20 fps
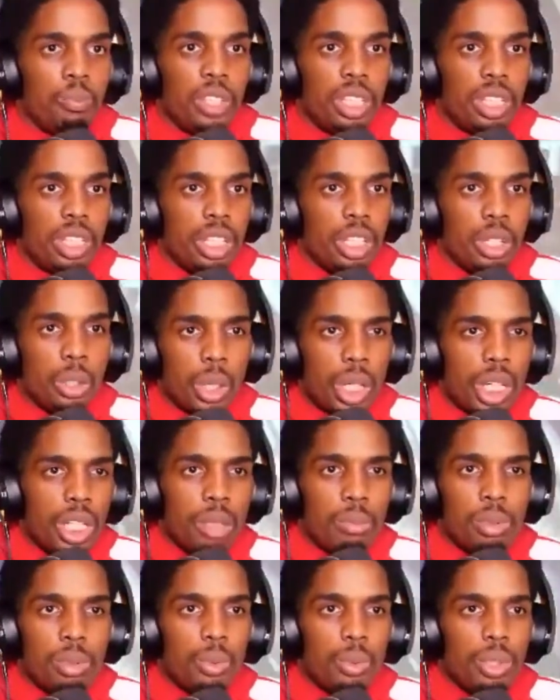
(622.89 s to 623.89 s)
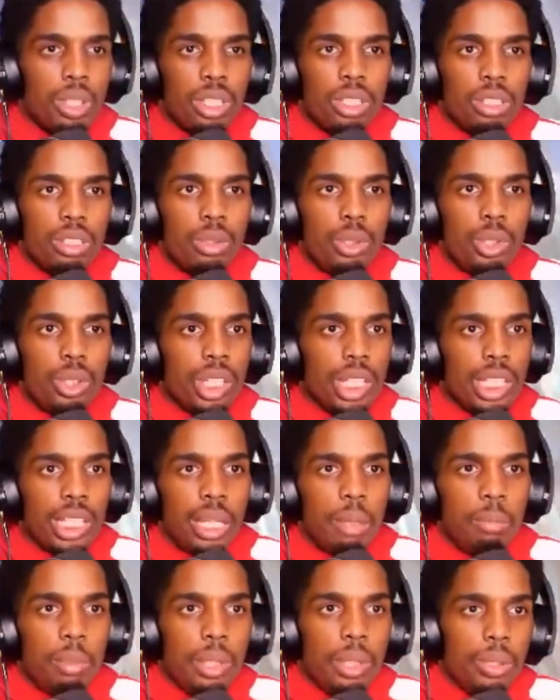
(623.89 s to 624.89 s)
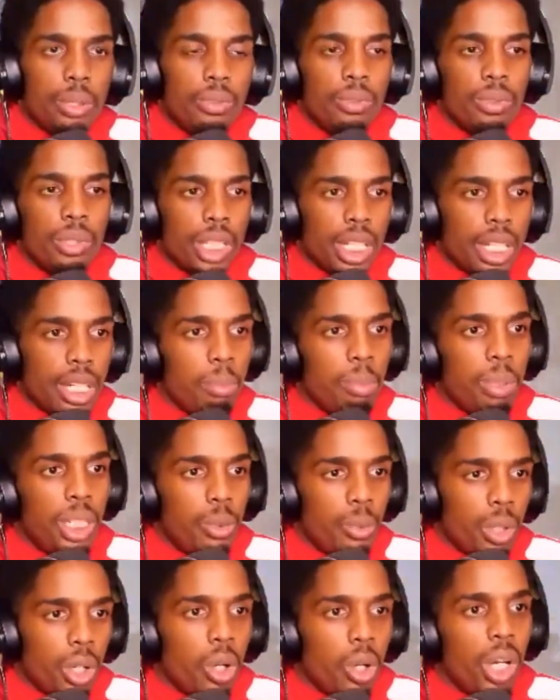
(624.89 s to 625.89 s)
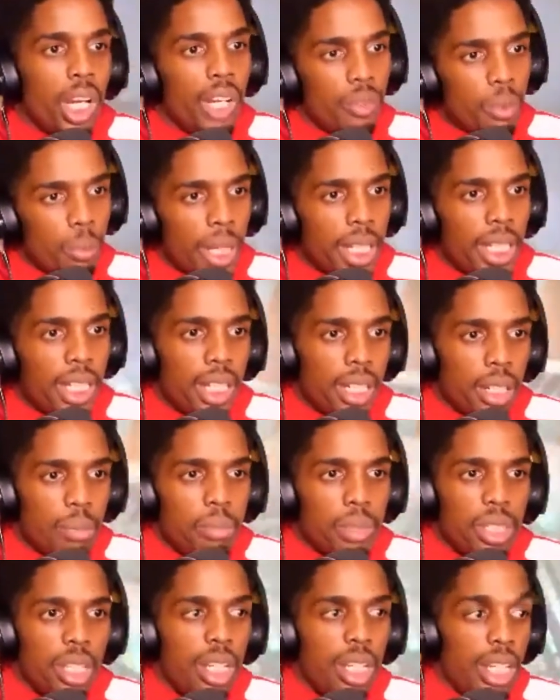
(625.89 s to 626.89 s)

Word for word: their little hubs where you know that they build for the company where everybody comes.